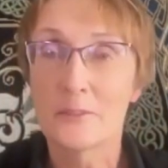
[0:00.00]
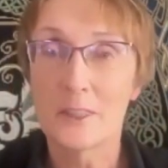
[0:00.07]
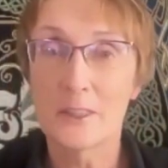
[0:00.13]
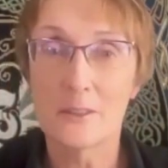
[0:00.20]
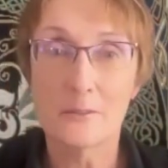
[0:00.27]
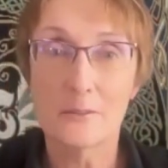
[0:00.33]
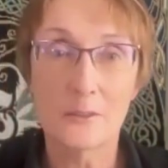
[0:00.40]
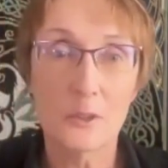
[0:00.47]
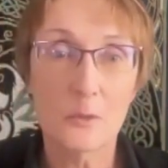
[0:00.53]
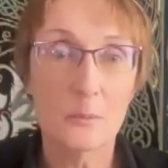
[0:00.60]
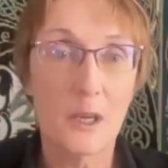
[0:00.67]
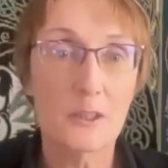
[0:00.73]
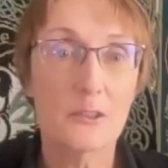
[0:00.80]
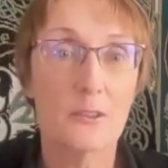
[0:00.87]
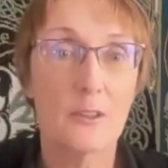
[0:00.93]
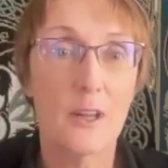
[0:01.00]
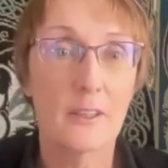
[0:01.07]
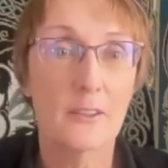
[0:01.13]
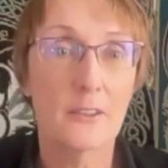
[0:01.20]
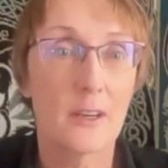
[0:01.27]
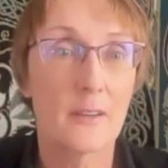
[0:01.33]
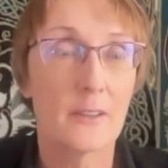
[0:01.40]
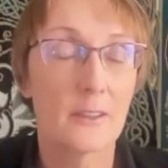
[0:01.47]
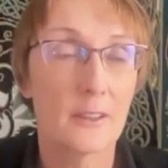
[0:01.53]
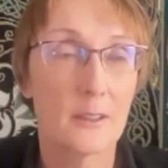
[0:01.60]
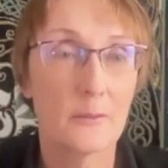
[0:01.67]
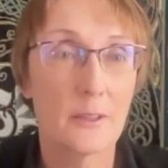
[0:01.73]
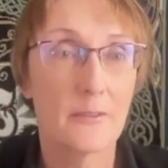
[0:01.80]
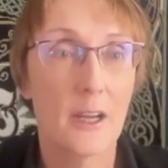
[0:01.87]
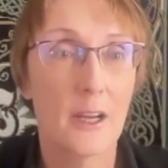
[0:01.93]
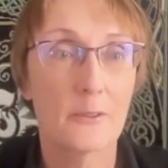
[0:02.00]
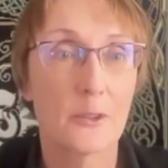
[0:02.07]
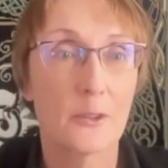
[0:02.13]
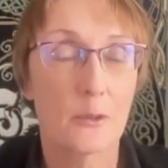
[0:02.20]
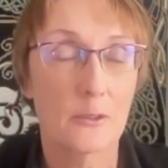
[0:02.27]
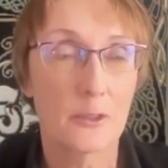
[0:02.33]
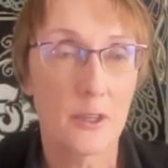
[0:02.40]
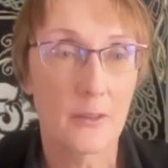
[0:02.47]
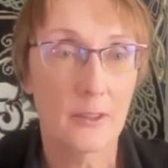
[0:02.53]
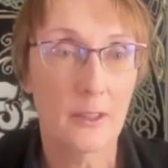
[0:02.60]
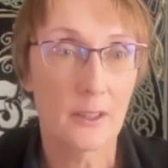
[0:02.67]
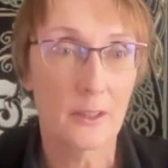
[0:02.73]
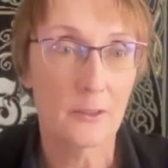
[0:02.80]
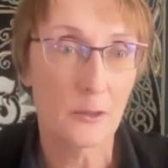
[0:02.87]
you know, we've specialized everything, we've outsourced everything.